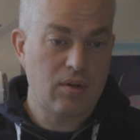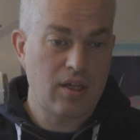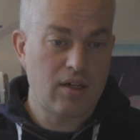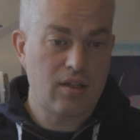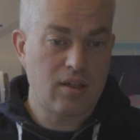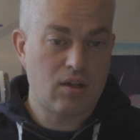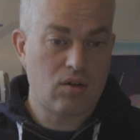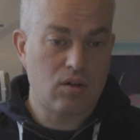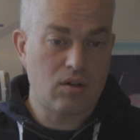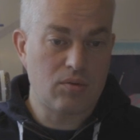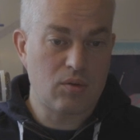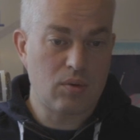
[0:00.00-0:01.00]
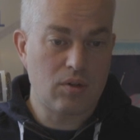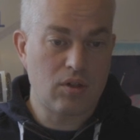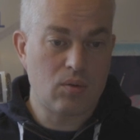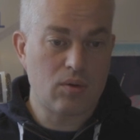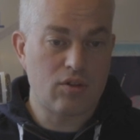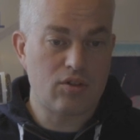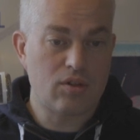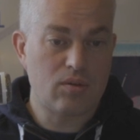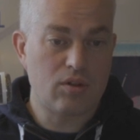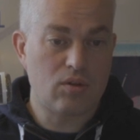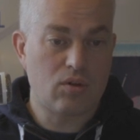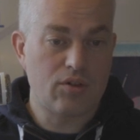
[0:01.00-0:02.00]
here in the columns, we don't want to show
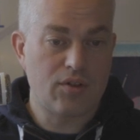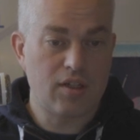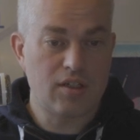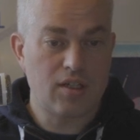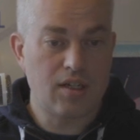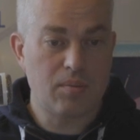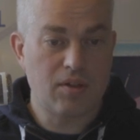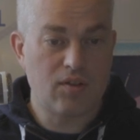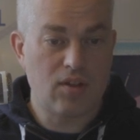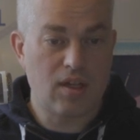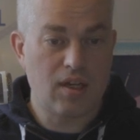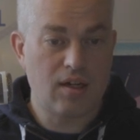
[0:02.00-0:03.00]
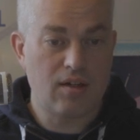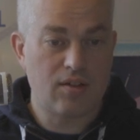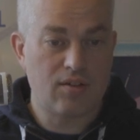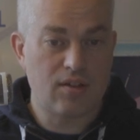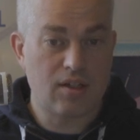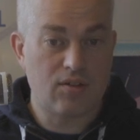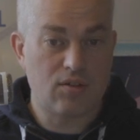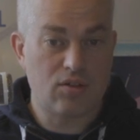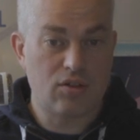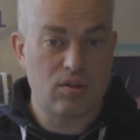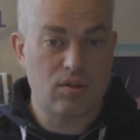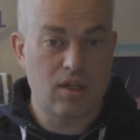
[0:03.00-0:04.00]
the doors initially, but here it's nice to
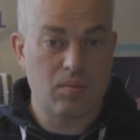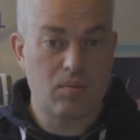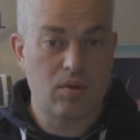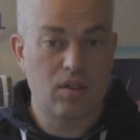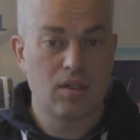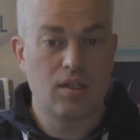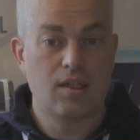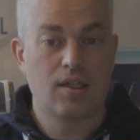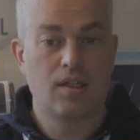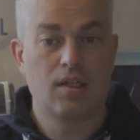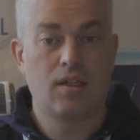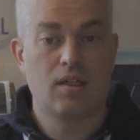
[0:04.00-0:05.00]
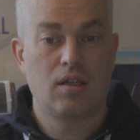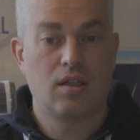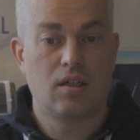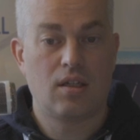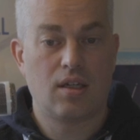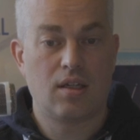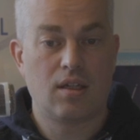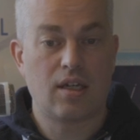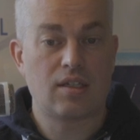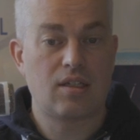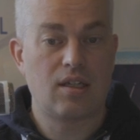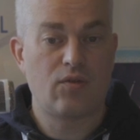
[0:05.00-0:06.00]
show them. And
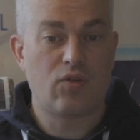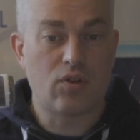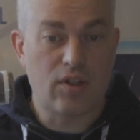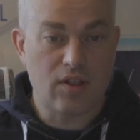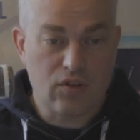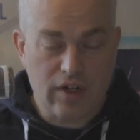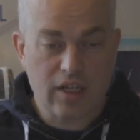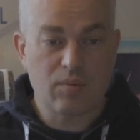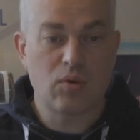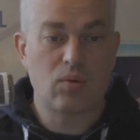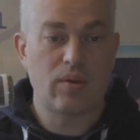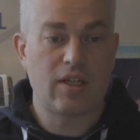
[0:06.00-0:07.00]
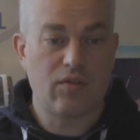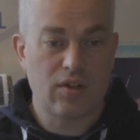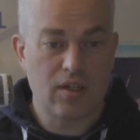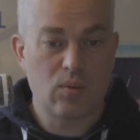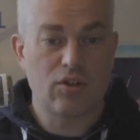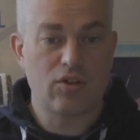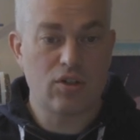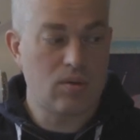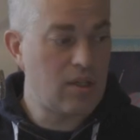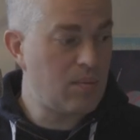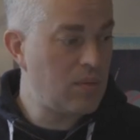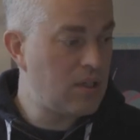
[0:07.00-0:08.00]
actually, for the interact mode, we definitely want to show
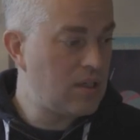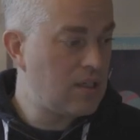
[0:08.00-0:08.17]
them.